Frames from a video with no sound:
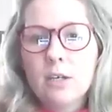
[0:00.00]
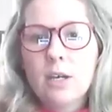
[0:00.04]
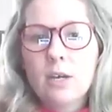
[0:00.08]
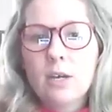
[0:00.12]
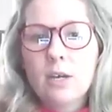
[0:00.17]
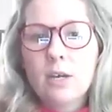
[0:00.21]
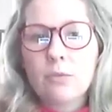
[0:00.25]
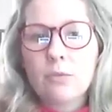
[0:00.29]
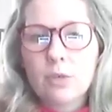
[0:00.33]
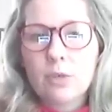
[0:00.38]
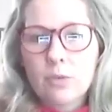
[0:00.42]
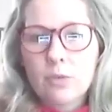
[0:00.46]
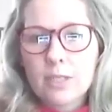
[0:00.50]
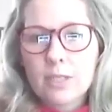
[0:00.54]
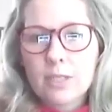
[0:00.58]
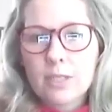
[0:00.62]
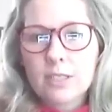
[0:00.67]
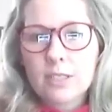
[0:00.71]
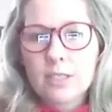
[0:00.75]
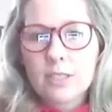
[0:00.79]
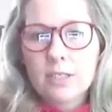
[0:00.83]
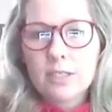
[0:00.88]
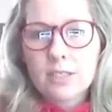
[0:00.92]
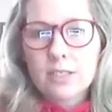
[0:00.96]

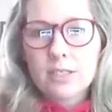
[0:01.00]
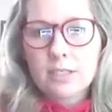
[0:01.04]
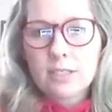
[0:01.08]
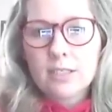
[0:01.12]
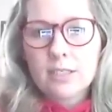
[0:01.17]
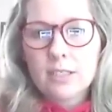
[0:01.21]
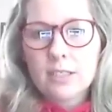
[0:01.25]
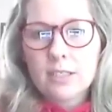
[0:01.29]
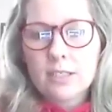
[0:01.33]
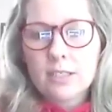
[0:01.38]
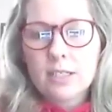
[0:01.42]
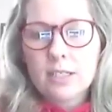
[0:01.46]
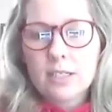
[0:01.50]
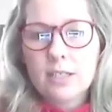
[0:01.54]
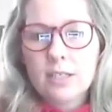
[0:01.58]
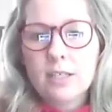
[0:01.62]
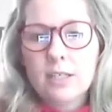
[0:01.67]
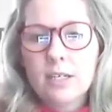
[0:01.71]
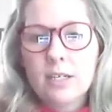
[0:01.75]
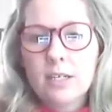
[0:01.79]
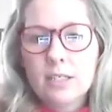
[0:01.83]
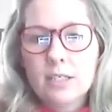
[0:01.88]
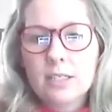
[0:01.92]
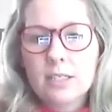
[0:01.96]
requested assistance and
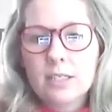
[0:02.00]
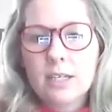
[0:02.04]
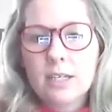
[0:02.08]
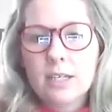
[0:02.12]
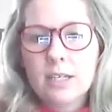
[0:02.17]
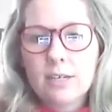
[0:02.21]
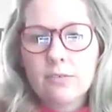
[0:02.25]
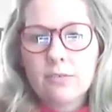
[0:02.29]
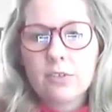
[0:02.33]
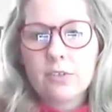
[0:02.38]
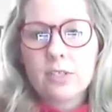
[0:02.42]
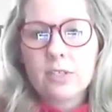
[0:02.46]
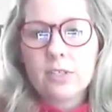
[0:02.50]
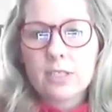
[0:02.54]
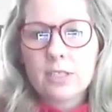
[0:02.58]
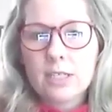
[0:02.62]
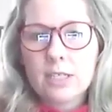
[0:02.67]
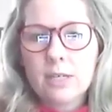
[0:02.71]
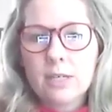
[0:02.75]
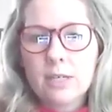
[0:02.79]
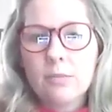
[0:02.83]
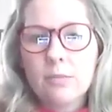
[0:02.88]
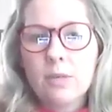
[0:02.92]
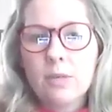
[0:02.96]
that it's not for the
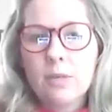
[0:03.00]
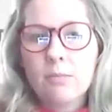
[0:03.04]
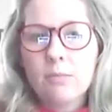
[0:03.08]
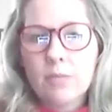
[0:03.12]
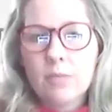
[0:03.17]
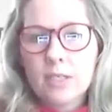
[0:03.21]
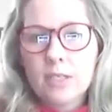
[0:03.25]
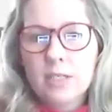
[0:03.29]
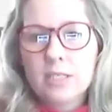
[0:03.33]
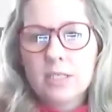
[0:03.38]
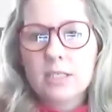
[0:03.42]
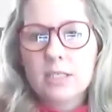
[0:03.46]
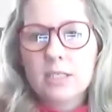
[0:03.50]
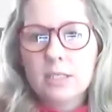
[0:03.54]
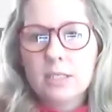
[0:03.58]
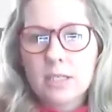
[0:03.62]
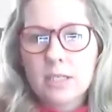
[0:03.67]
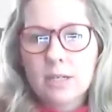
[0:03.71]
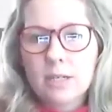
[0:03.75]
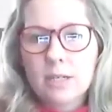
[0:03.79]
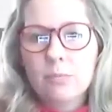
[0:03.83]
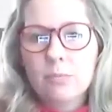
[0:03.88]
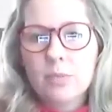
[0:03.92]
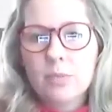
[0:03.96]
same months and
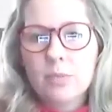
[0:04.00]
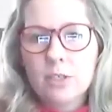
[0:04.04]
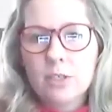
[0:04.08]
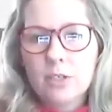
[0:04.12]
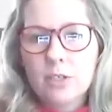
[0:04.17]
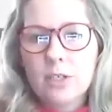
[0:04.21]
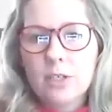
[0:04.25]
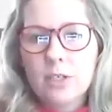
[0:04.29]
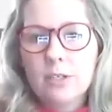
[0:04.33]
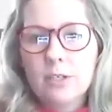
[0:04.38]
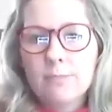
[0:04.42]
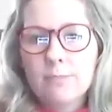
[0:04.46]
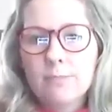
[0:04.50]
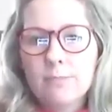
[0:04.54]
time period.